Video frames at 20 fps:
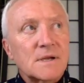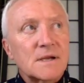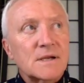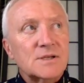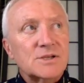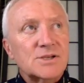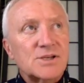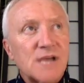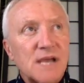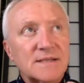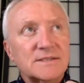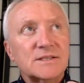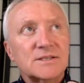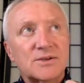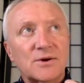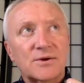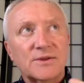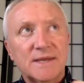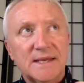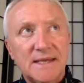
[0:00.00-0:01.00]
Chances
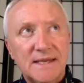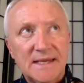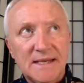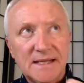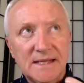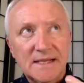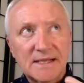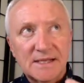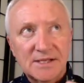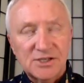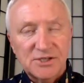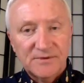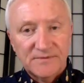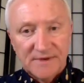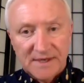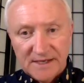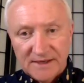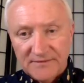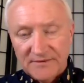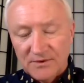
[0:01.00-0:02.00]
are the healing that you've
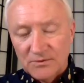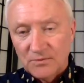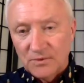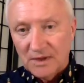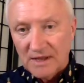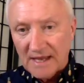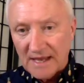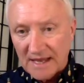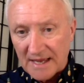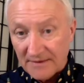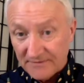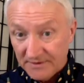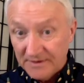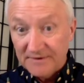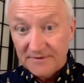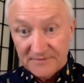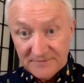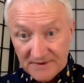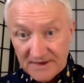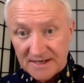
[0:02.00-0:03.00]
given will have an
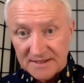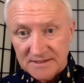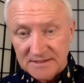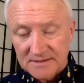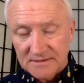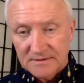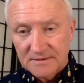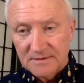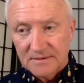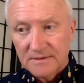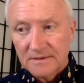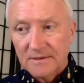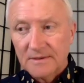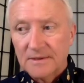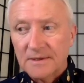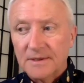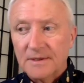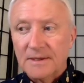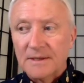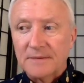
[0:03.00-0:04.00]
effect,
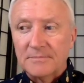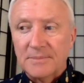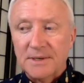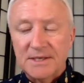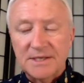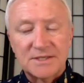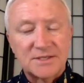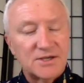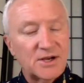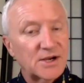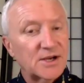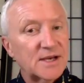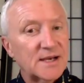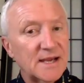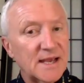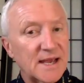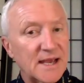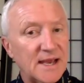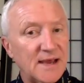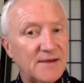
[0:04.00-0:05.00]
but it's not going to
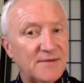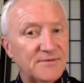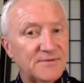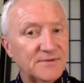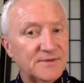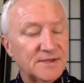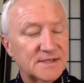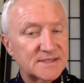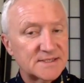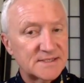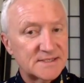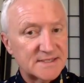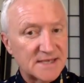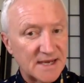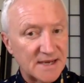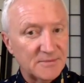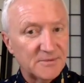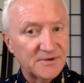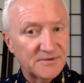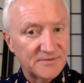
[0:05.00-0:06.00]
have the
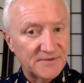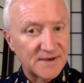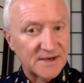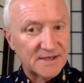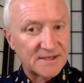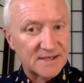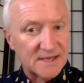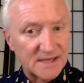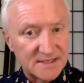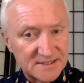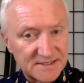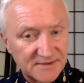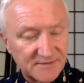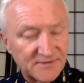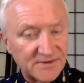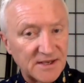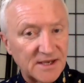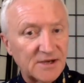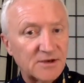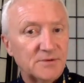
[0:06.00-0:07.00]
same effect as if
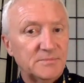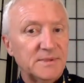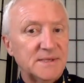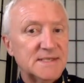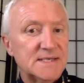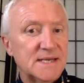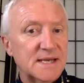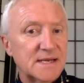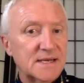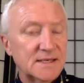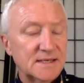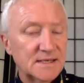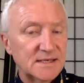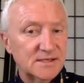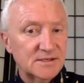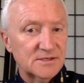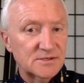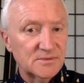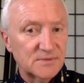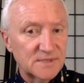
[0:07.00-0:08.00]
they could be taken
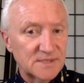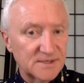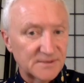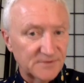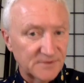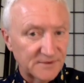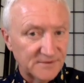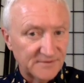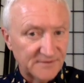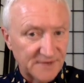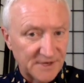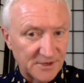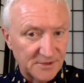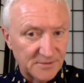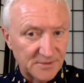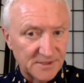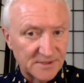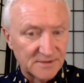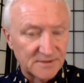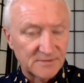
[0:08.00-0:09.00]
into a different
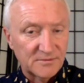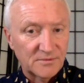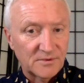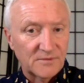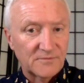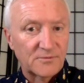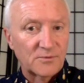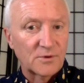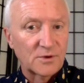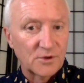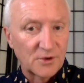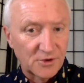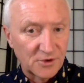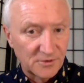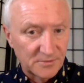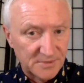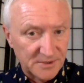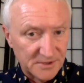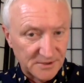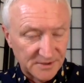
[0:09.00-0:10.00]
environment for a longer
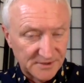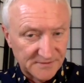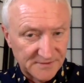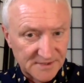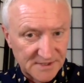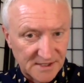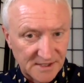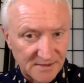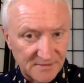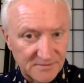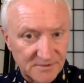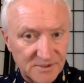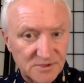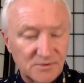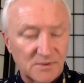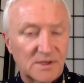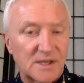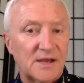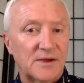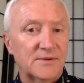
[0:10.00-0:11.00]
period of time to
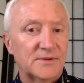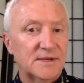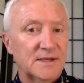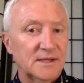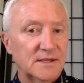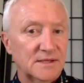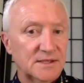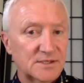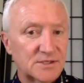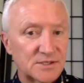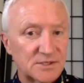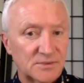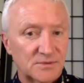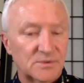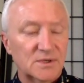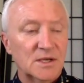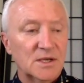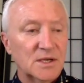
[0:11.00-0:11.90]
allow the healing to